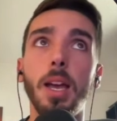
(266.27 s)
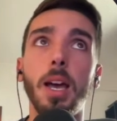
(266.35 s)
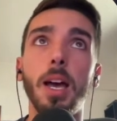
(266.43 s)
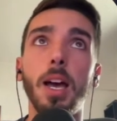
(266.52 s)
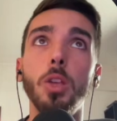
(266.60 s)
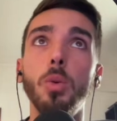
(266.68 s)

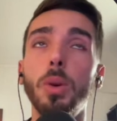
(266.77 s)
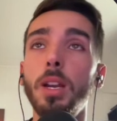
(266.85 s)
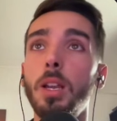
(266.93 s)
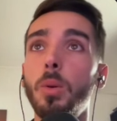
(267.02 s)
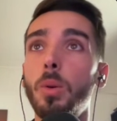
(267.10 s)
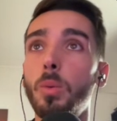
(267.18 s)
you
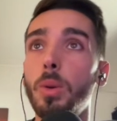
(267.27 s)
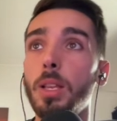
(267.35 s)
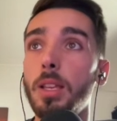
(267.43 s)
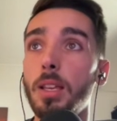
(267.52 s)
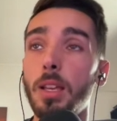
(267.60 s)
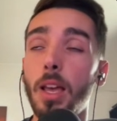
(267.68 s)
really
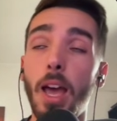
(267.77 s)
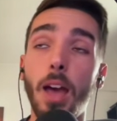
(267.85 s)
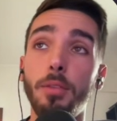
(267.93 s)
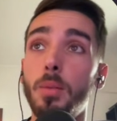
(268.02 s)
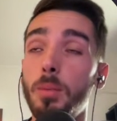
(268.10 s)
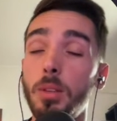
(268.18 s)

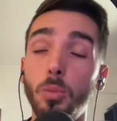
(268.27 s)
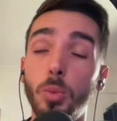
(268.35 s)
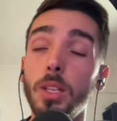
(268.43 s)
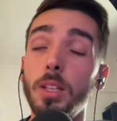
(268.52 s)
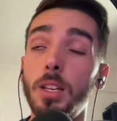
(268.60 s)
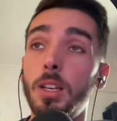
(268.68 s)

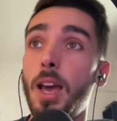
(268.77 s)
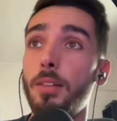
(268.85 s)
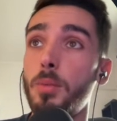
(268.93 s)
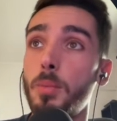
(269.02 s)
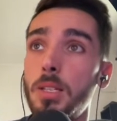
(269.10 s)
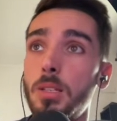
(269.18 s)
need to have a
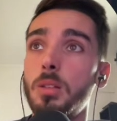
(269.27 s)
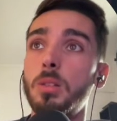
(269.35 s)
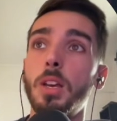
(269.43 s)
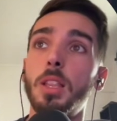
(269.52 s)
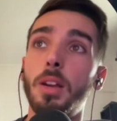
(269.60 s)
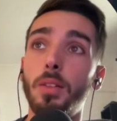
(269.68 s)
message
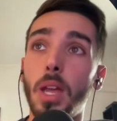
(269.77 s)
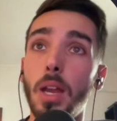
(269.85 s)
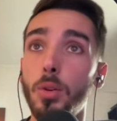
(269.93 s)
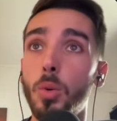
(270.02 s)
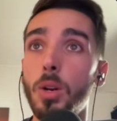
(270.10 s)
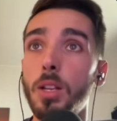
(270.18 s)
that
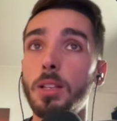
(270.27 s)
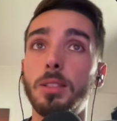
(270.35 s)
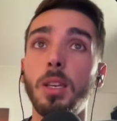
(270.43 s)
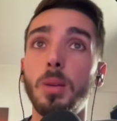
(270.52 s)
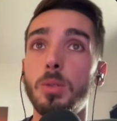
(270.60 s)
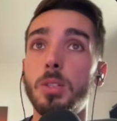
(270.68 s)
everyone in the
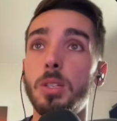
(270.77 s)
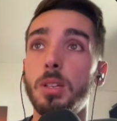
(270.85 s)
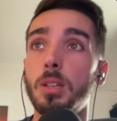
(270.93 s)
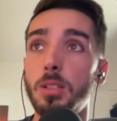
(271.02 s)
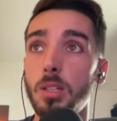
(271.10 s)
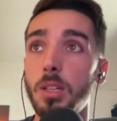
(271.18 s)
team
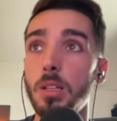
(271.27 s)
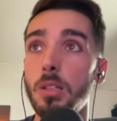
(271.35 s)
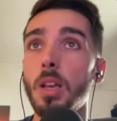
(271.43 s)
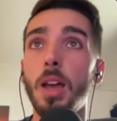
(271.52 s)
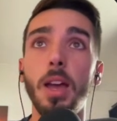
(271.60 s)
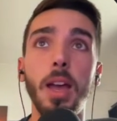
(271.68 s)
sees,
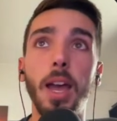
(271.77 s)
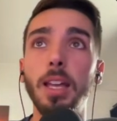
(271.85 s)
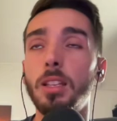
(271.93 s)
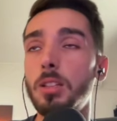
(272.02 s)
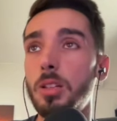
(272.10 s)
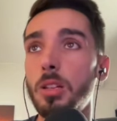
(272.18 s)
hey,
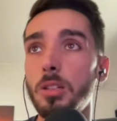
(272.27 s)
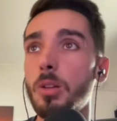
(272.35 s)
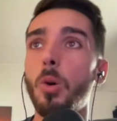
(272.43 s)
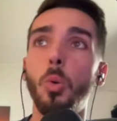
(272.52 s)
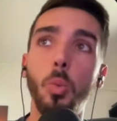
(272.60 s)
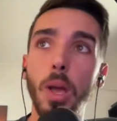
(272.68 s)
this is
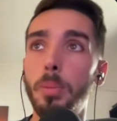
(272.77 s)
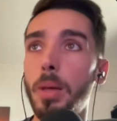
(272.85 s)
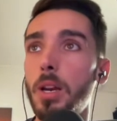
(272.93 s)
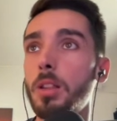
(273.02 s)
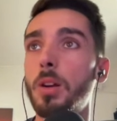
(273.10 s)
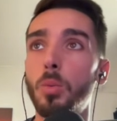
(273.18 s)
way
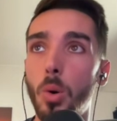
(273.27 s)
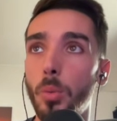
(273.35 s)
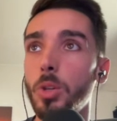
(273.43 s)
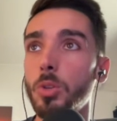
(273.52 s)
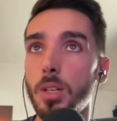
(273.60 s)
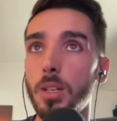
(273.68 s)
better than what we're
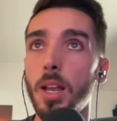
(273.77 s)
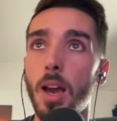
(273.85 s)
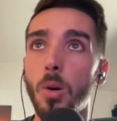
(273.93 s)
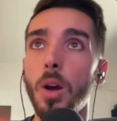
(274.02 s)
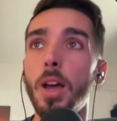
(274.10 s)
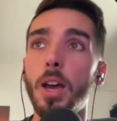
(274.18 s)
using
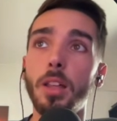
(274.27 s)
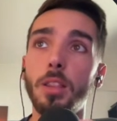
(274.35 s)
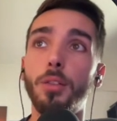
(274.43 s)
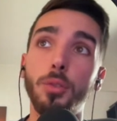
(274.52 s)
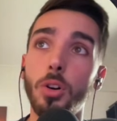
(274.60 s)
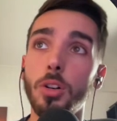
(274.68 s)
now, and
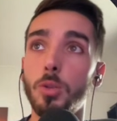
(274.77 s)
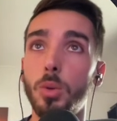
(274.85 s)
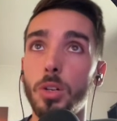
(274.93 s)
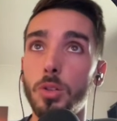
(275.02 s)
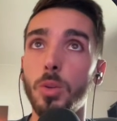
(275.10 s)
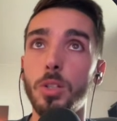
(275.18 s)
therefore it's
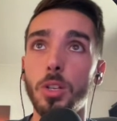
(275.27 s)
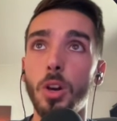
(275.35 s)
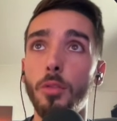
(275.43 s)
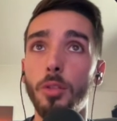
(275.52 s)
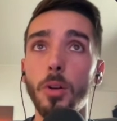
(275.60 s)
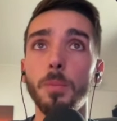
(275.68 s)
worth switching
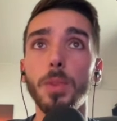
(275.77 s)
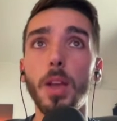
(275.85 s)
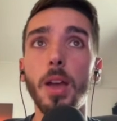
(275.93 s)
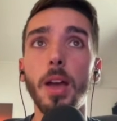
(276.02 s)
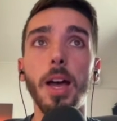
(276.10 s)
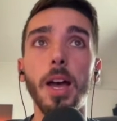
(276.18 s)
over.
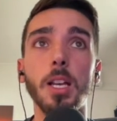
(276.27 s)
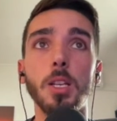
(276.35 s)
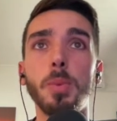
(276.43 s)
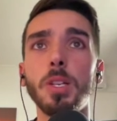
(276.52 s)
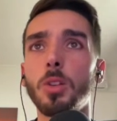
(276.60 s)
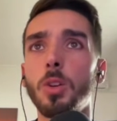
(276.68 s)

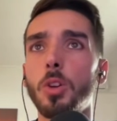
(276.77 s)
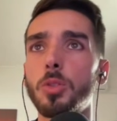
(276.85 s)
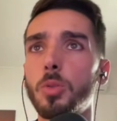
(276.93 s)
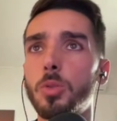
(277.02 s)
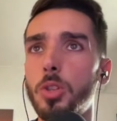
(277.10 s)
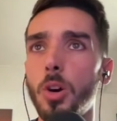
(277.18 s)
Especially
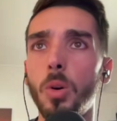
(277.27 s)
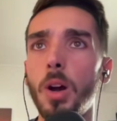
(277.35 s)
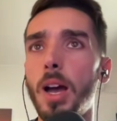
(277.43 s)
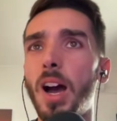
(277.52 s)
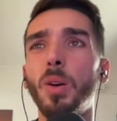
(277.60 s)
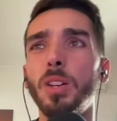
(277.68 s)
also show
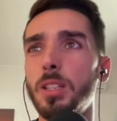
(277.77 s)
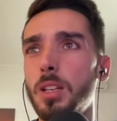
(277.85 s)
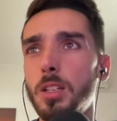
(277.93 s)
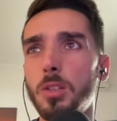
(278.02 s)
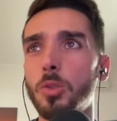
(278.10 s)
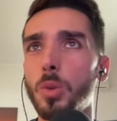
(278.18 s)
how easy it is
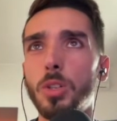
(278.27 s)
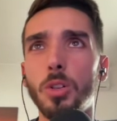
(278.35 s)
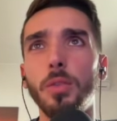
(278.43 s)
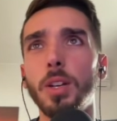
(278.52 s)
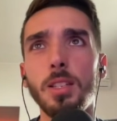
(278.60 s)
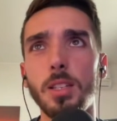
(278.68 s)
to switch
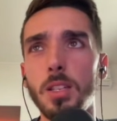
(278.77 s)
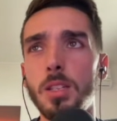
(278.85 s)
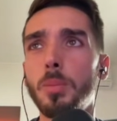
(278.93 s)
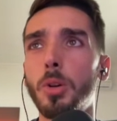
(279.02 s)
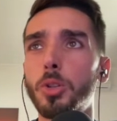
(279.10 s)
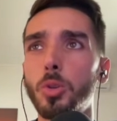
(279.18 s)
over, because it's a
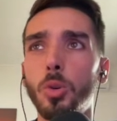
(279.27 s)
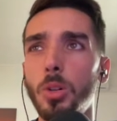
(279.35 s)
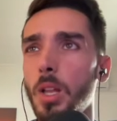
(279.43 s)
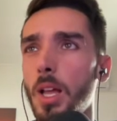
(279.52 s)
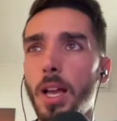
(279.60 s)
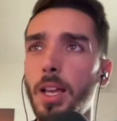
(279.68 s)
simple tool.
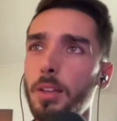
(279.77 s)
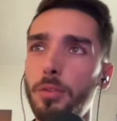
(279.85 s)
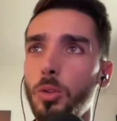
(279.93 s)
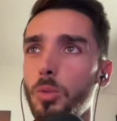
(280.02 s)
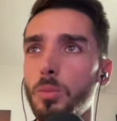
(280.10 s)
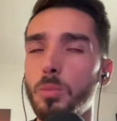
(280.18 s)
If
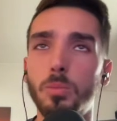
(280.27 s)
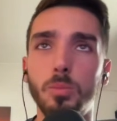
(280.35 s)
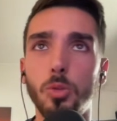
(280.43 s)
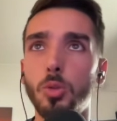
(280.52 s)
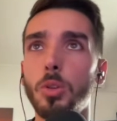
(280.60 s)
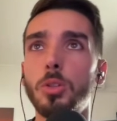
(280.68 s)
you
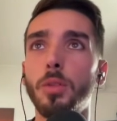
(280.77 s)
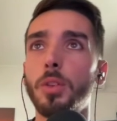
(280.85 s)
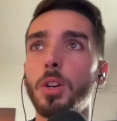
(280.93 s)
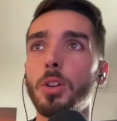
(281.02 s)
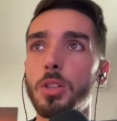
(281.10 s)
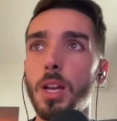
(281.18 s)
switch over
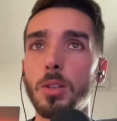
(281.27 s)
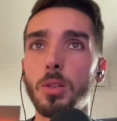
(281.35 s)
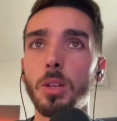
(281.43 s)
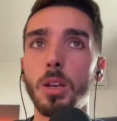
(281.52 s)
your scheduling